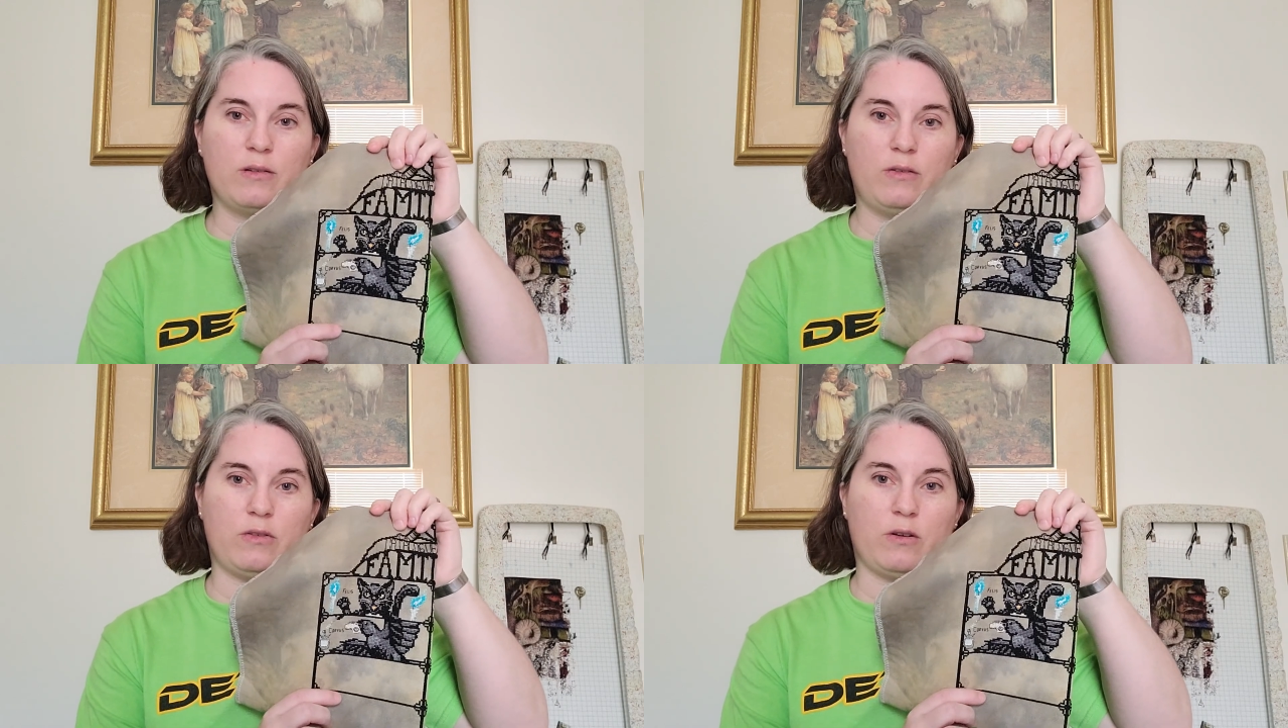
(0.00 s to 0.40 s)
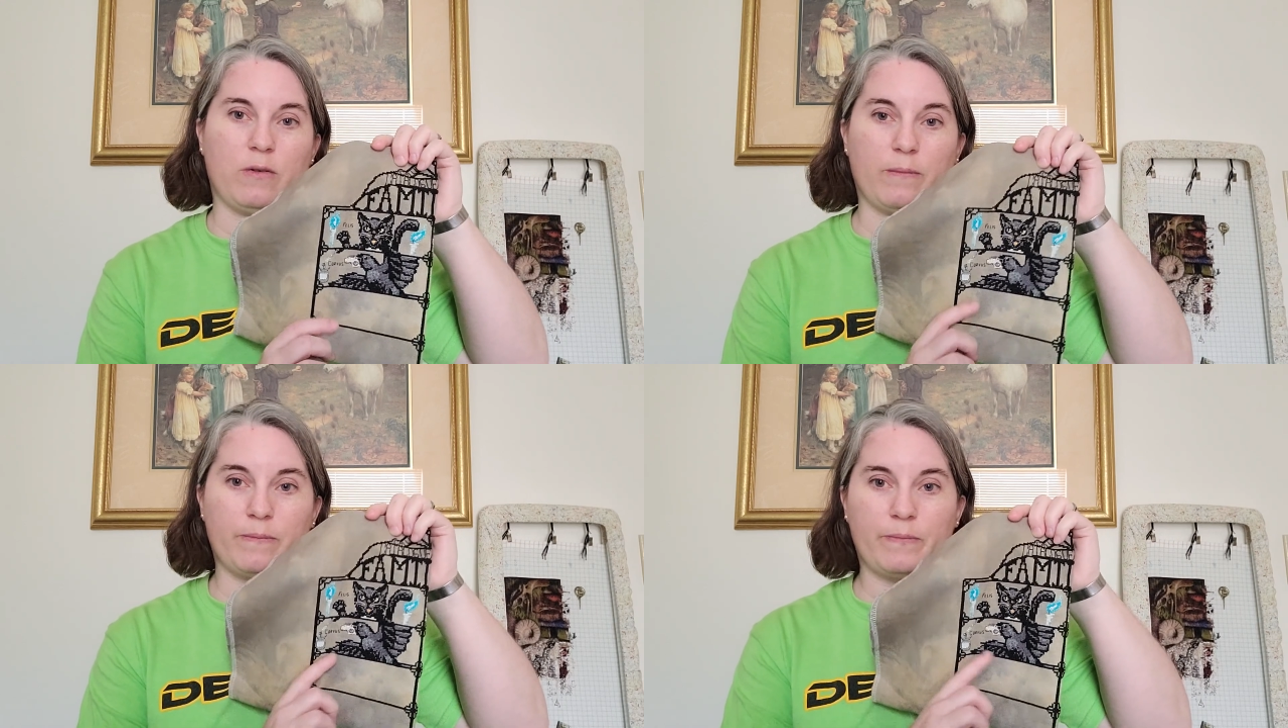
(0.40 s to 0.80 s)

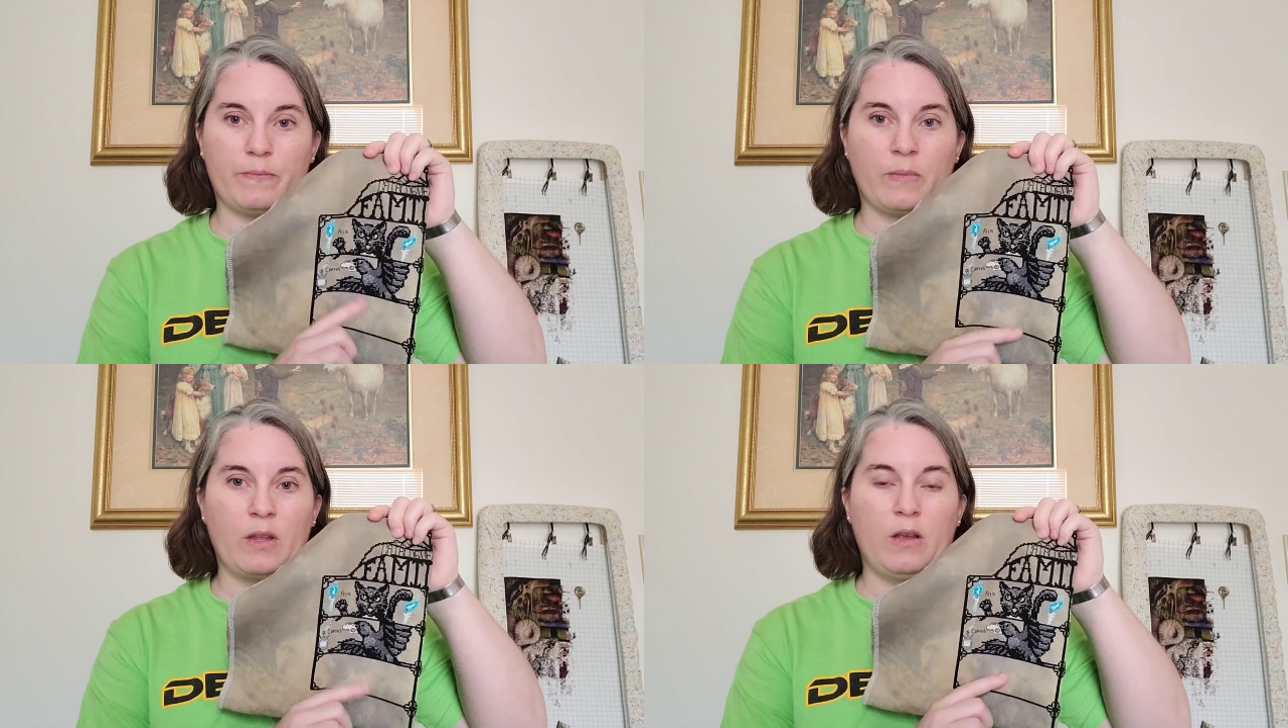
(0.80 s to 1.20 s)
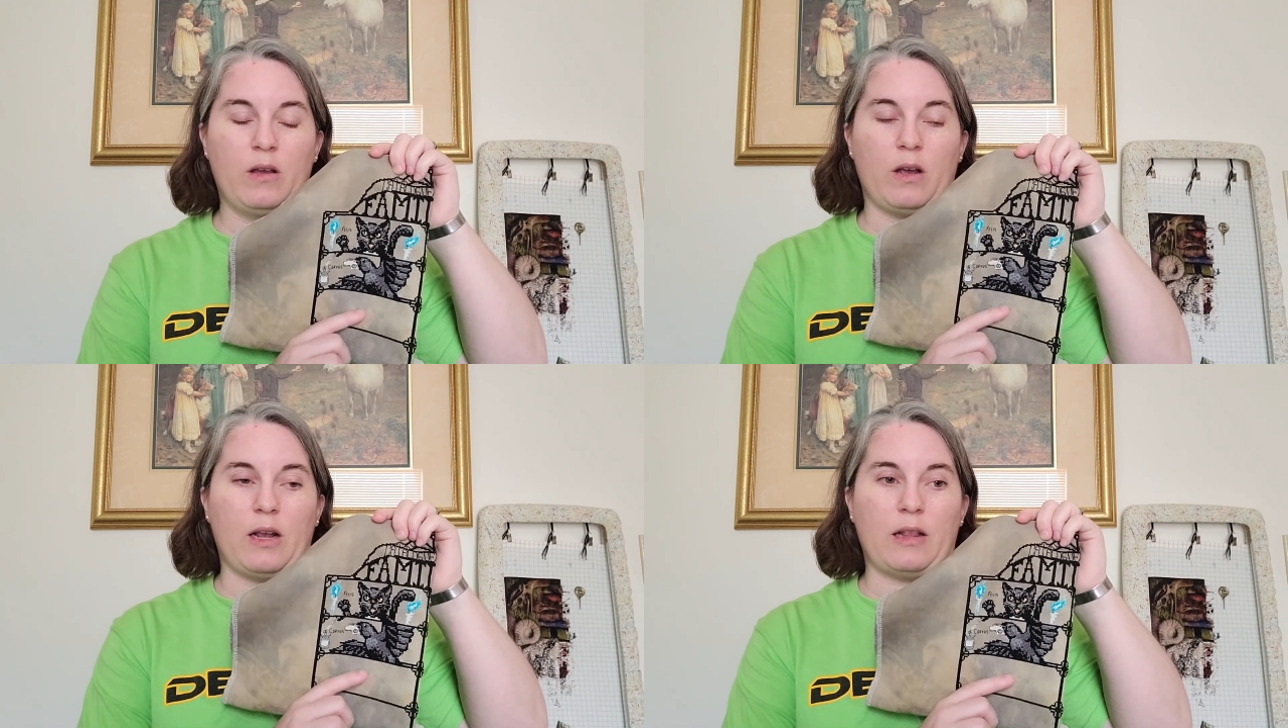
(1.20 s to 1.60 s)
So,
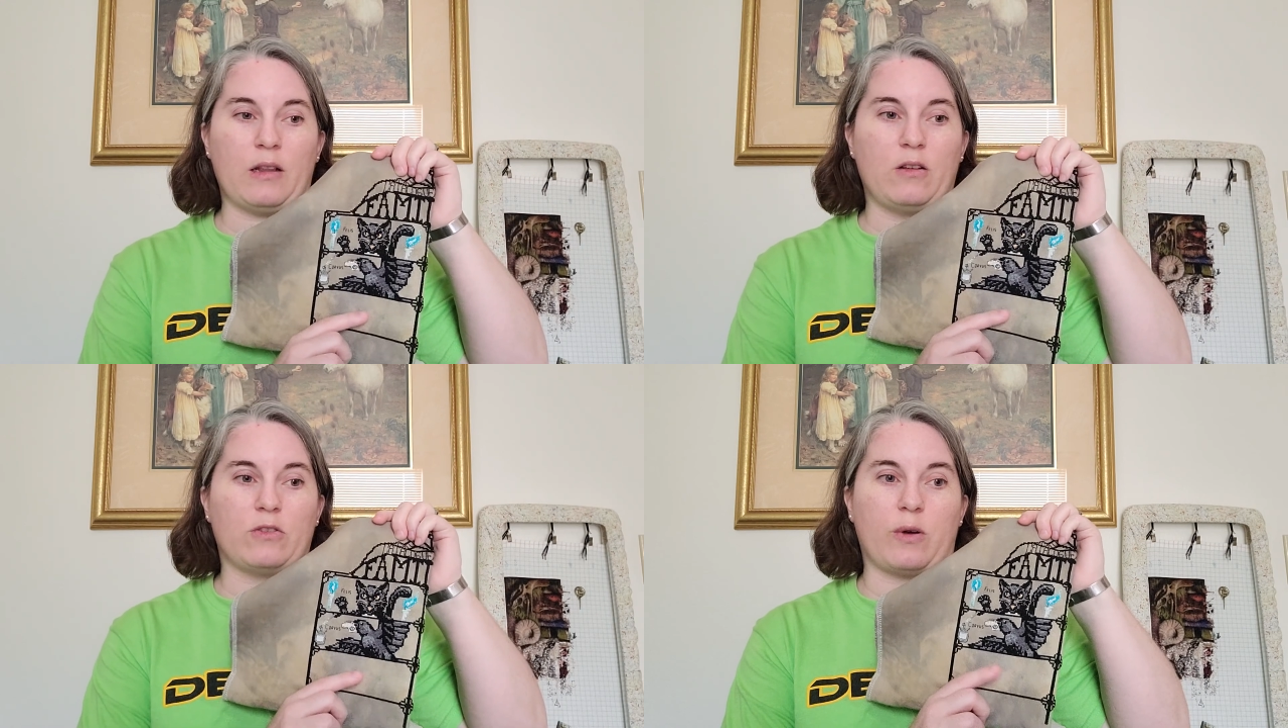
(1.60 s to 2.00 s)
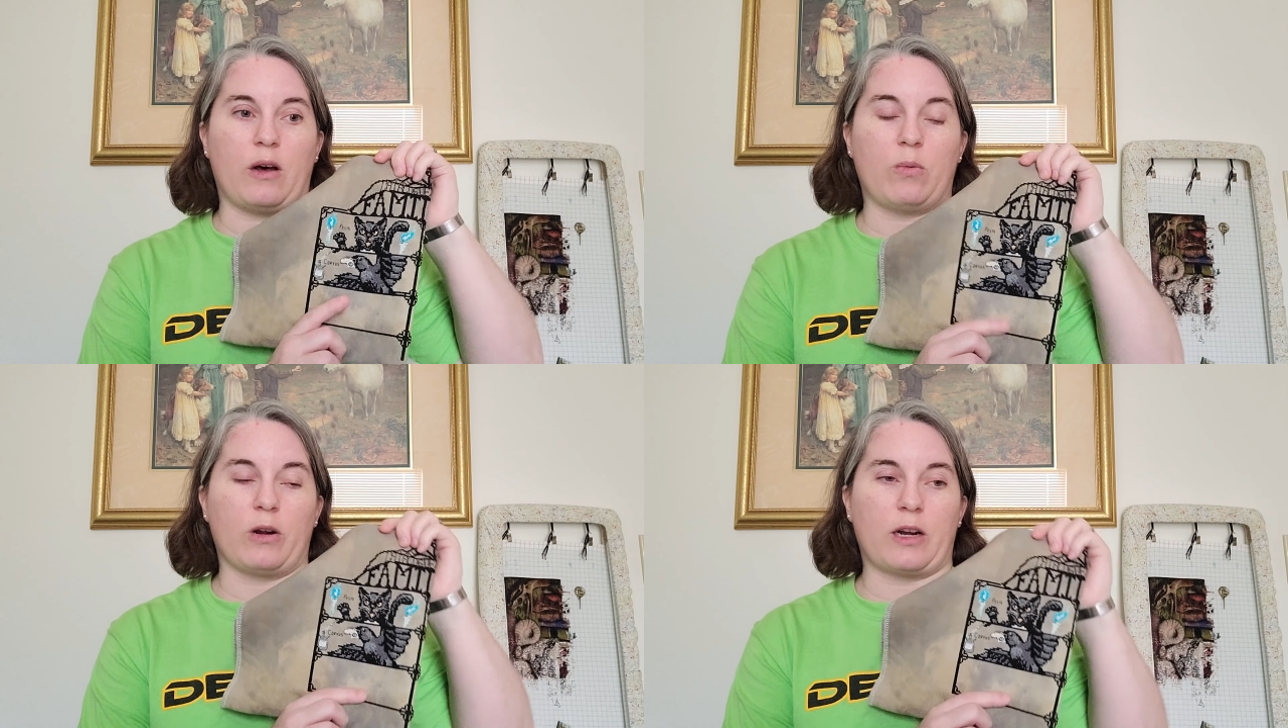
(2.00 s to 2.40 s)
and so
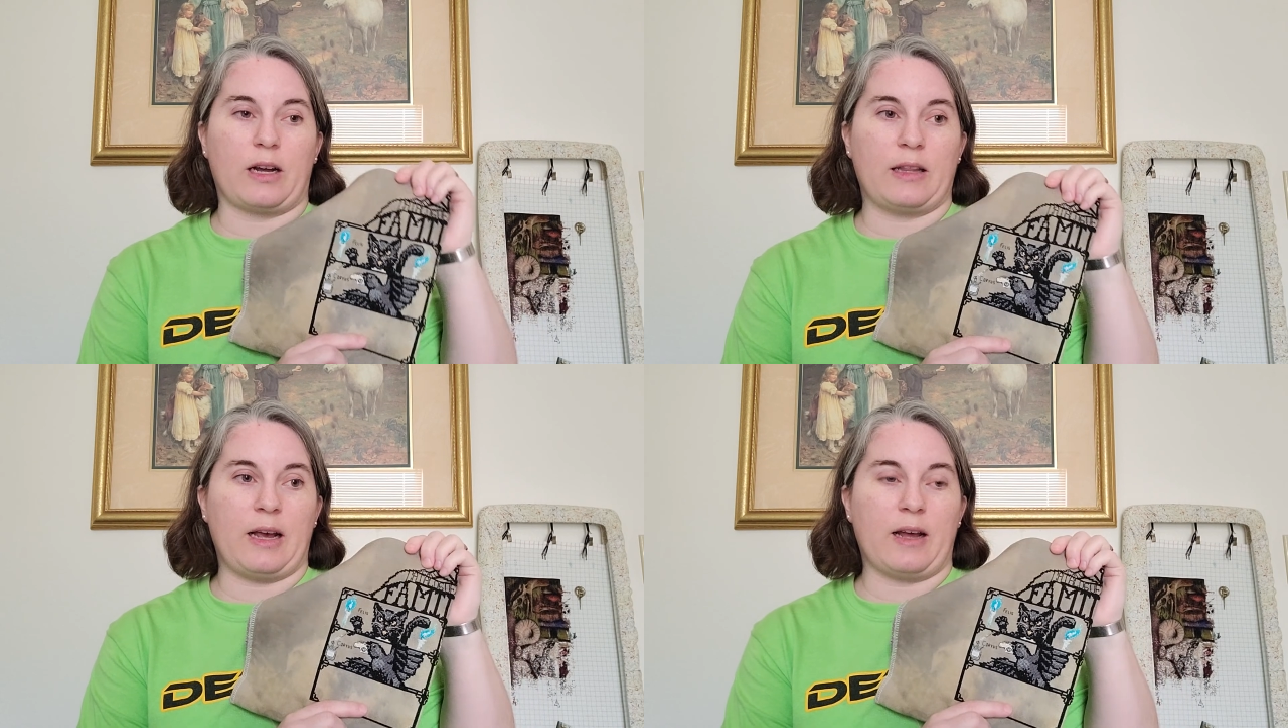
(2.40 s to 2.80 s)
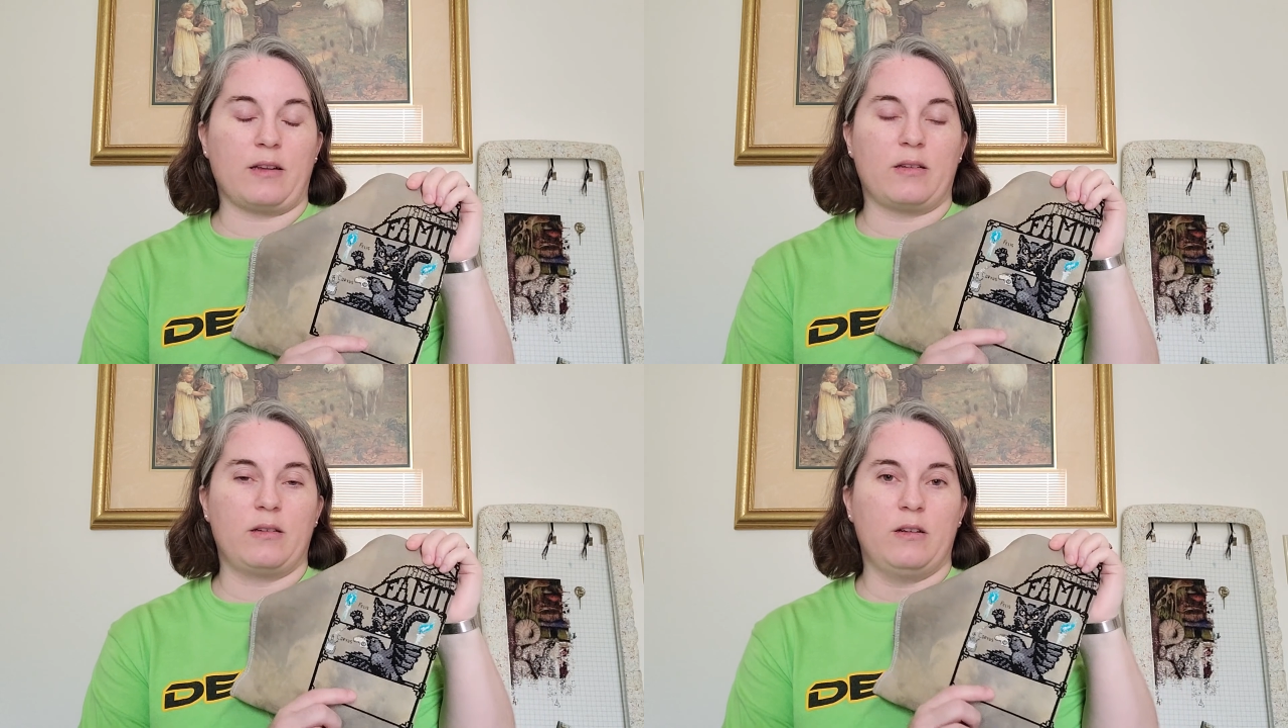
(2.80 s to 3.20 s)
I'll work on that